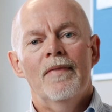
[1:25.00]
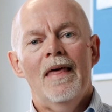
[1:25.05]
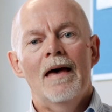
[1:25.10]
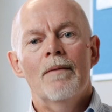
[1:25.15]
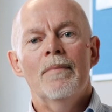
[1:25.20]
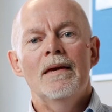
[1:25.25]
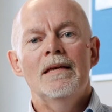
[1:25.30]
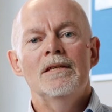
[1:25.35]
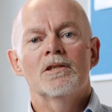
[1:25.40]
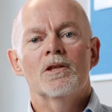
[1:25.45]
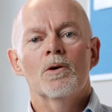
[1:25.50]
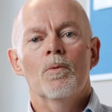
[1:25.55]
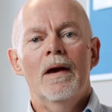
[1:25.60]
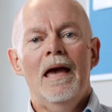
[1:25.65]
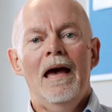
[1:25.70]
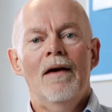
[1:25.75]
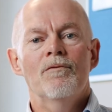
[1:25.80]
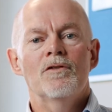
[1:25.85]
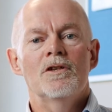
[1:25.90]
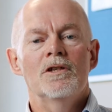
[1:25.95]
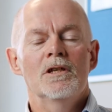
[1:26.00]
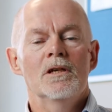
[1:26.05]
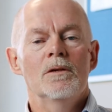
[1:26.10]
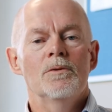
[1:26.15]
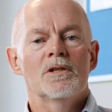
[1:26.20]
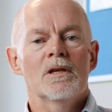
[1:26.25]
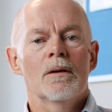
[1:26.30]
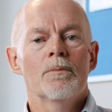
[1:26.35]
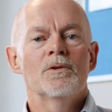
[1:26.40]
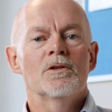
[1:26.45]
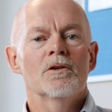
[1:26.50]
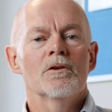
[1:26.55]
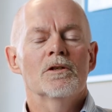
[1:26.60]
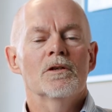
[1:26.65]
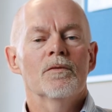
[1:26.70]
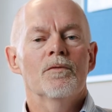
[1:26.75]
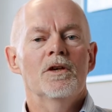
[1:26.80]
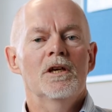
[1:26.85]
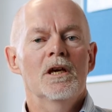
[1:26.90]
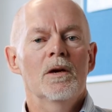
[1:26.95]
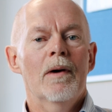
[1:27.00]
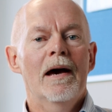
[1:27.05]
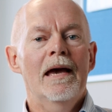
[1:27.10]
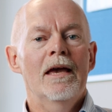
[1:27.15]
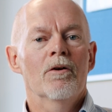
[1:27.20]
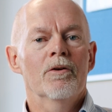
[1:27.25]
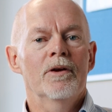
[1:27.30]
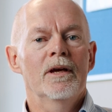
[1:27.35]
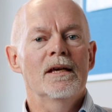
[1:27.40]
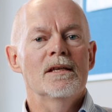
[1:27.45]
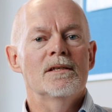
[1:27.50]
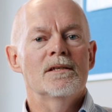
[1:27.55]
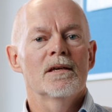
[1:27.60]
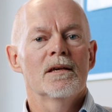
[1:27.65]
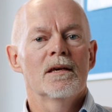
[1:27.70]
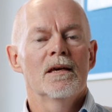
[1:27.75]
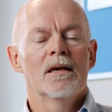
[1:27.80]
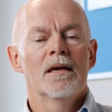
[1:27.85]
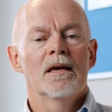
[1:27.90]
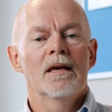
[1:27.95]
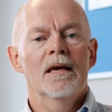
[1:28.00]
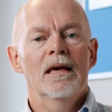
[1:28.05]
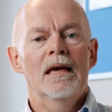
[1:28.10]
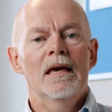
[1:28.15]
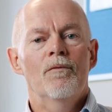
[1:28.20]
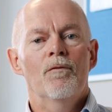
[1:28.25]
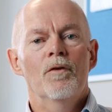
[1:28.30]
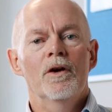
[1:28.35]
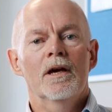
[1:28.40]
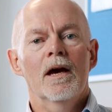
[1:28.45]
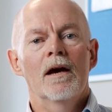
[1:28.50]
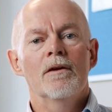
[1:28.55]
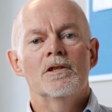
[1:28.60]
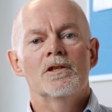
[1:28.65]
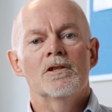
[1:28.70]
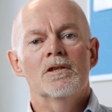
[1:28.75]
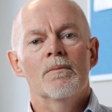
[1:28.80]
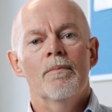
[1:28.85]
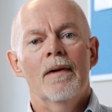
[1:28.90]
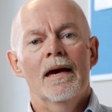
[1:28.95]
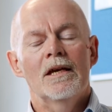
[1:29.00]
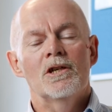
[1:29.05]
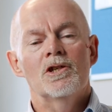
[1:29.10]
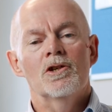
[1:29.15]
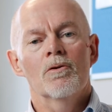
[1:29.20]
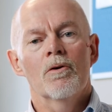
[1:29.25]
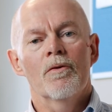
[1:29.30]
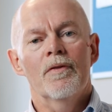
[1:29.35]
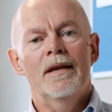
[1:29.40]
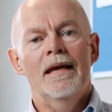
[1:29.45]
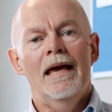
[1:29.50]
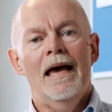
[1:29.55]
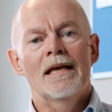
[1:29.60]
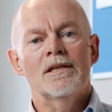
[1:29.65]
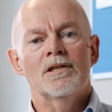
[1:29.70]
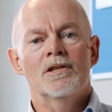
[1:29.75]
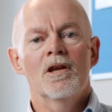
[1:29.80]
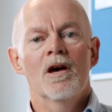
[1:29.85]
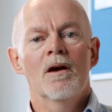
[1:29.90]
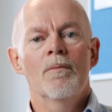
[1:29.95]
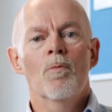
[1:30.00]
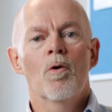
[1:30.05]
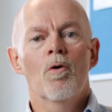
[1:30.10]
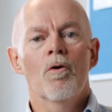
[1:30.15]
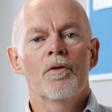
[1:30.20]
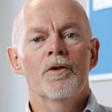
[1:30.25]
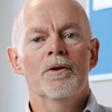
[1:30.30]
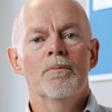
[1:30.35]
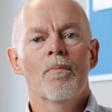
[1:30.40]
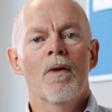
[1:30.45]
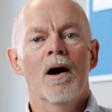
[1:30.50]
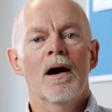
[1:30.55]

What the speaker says: That means that we have to do some sort of QA on it if we're going to make sure that it has no more than